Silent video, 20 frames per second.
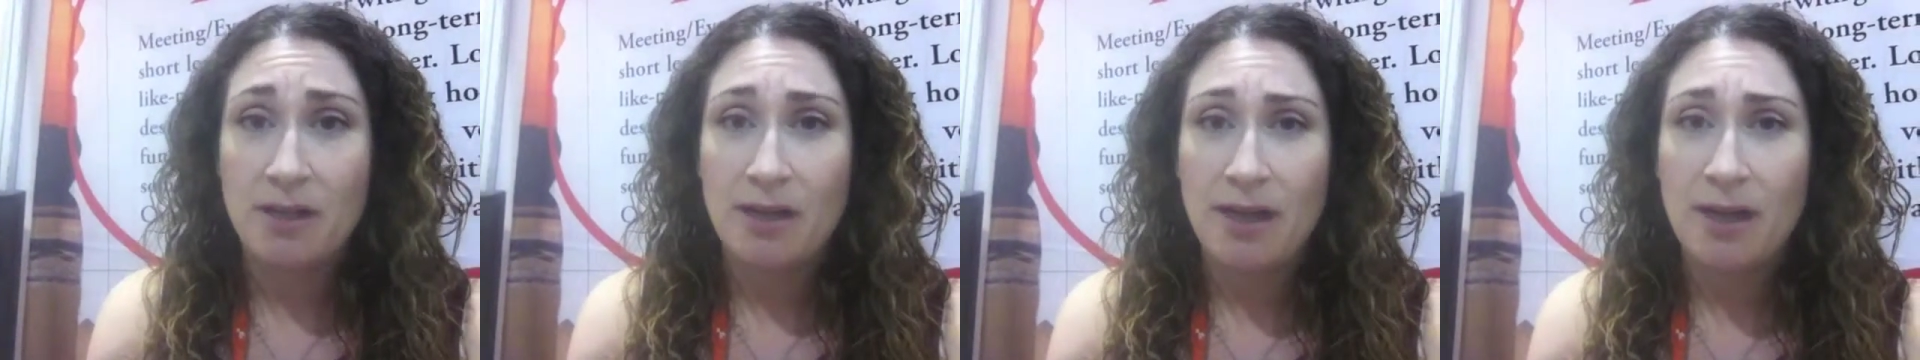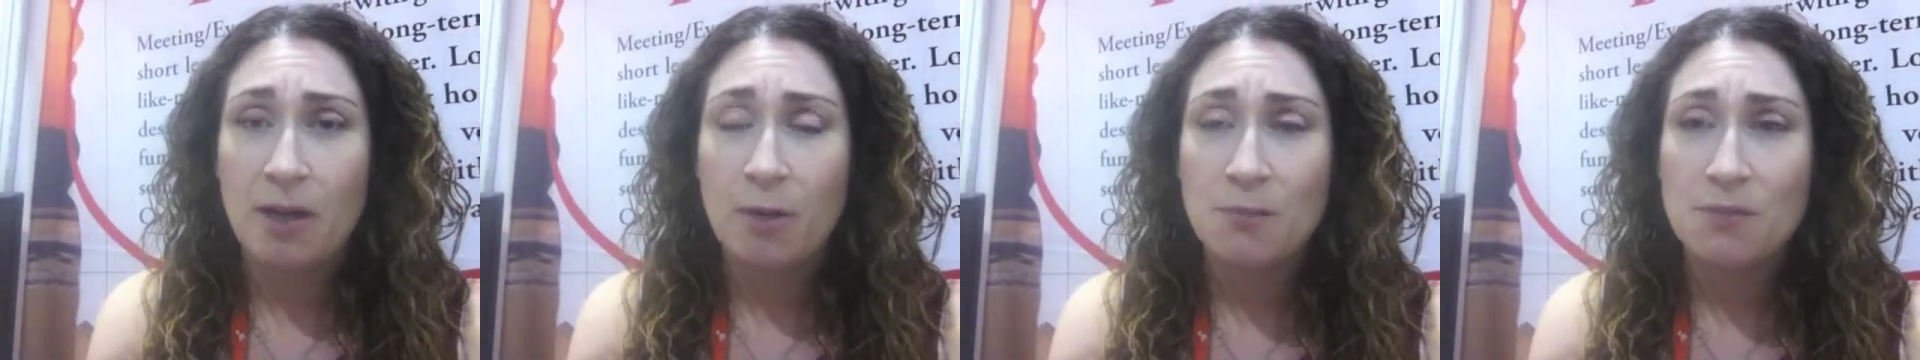It
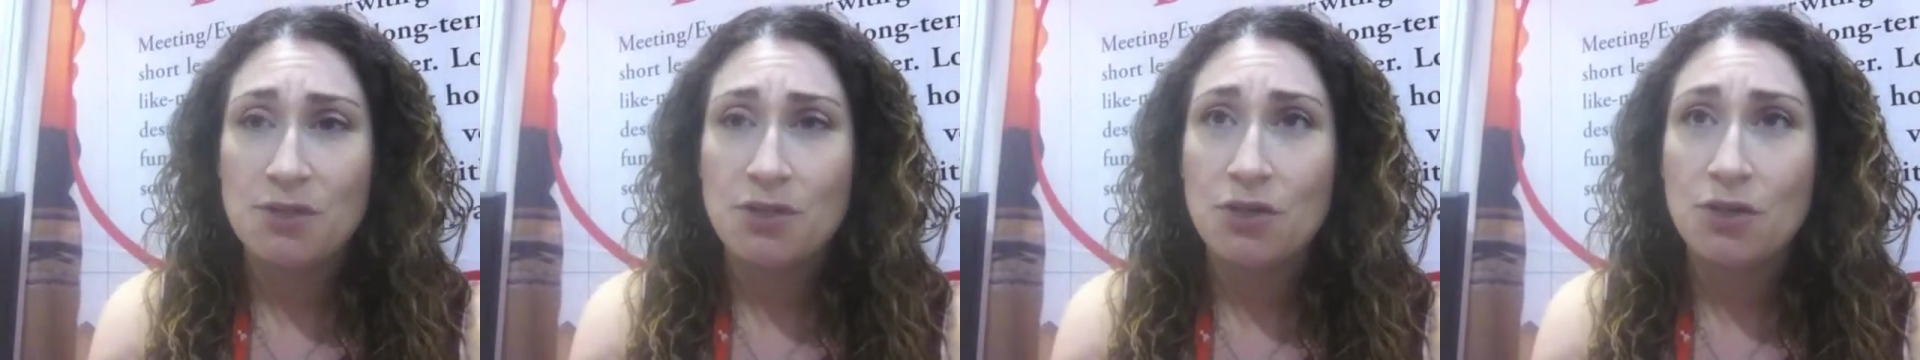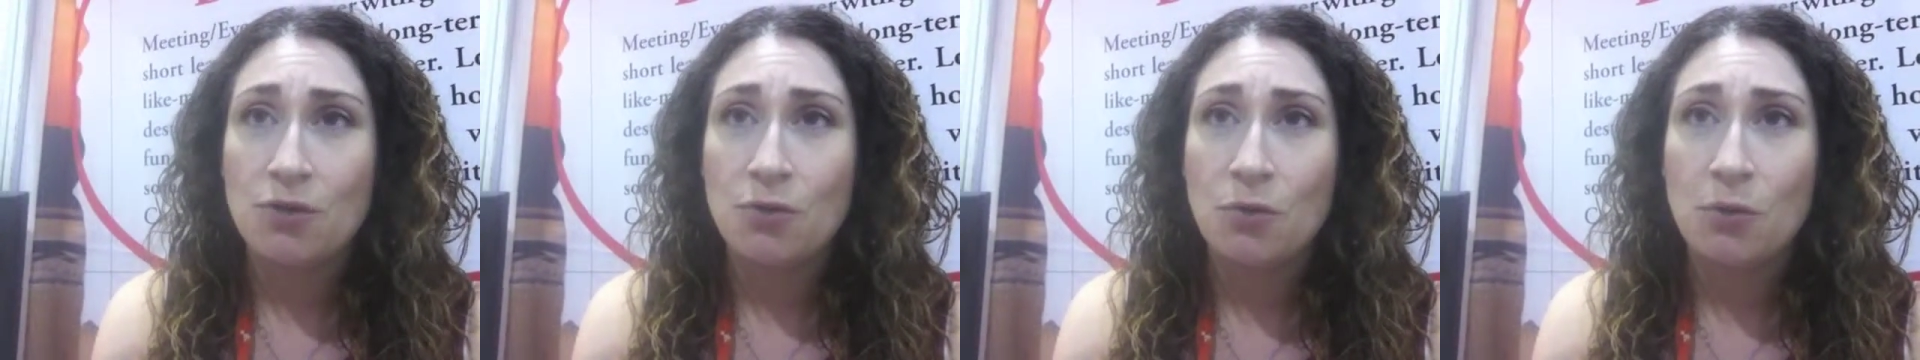helps
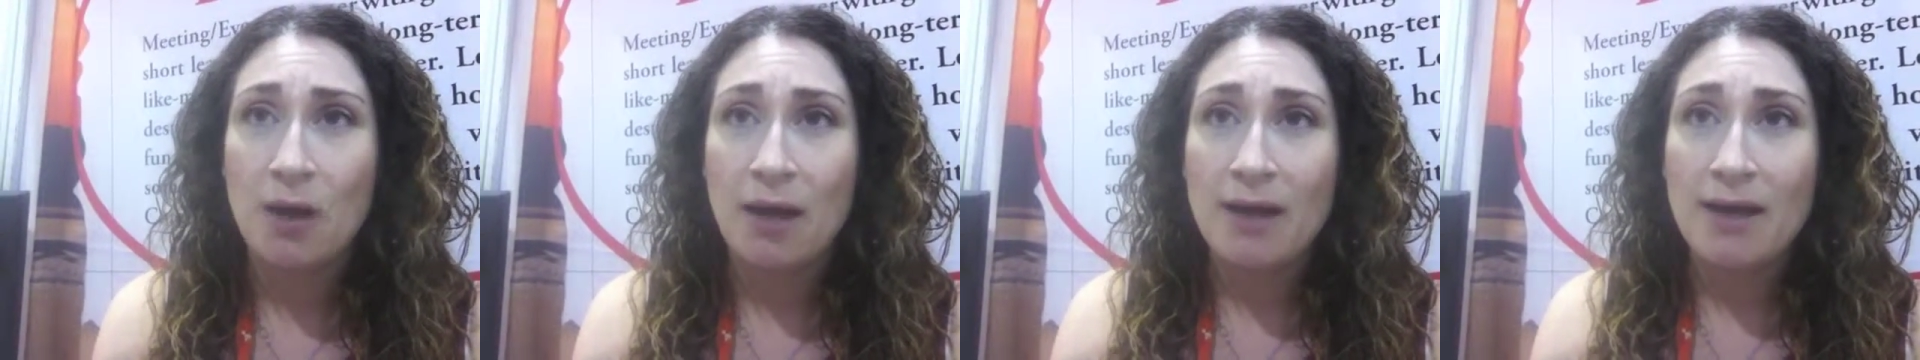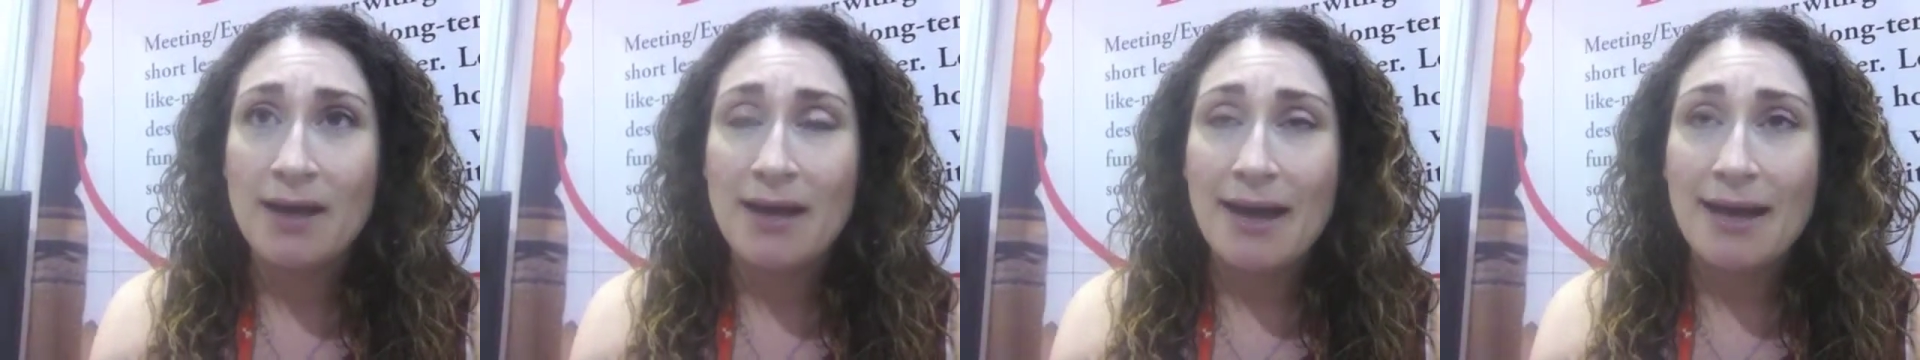you
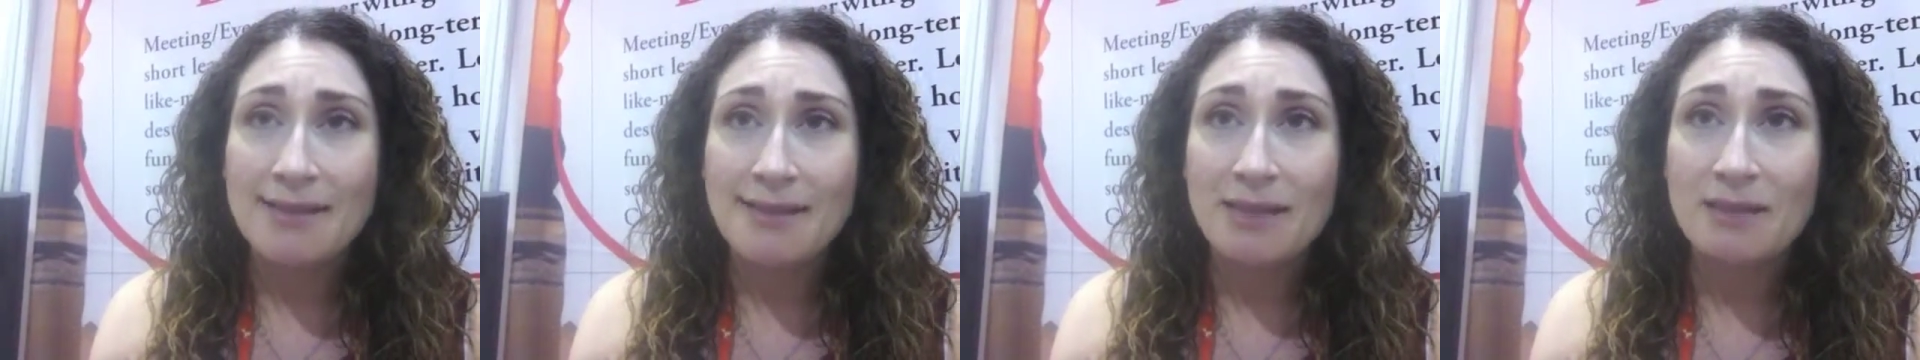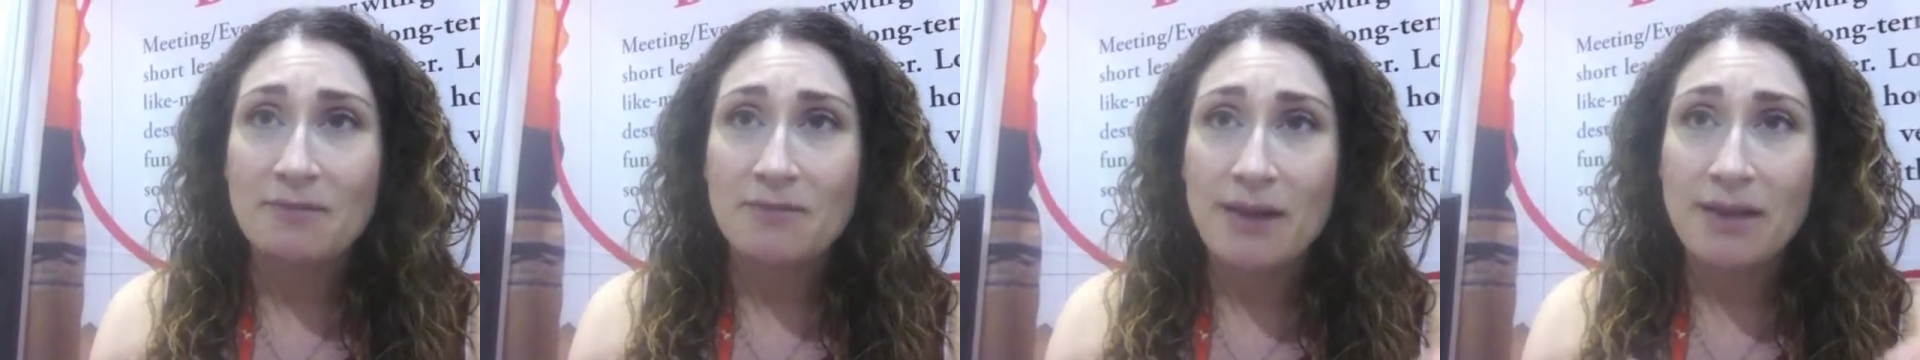
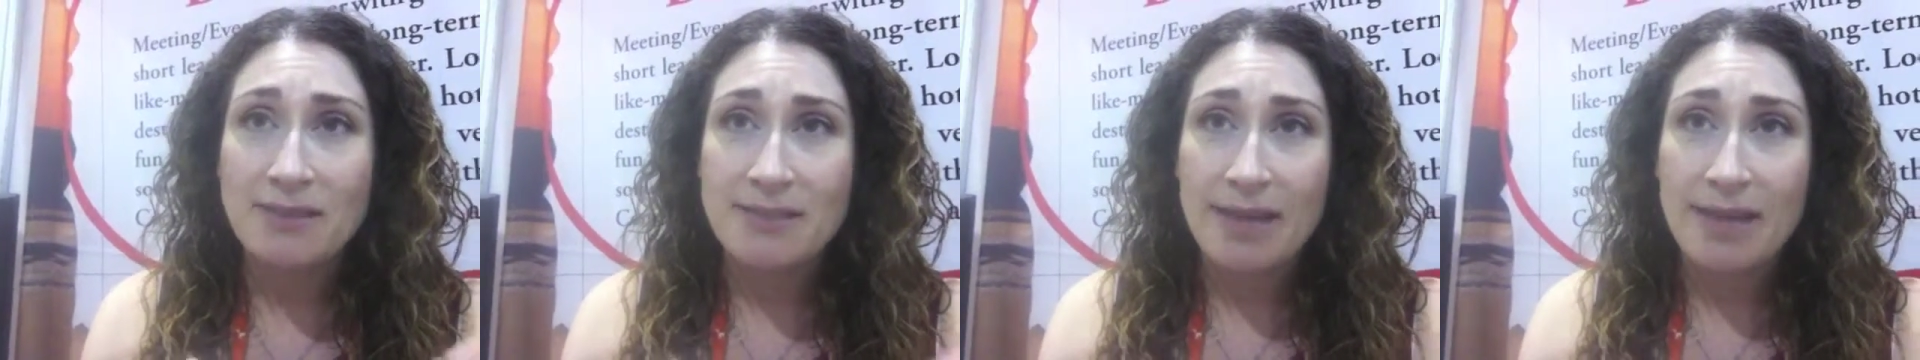identify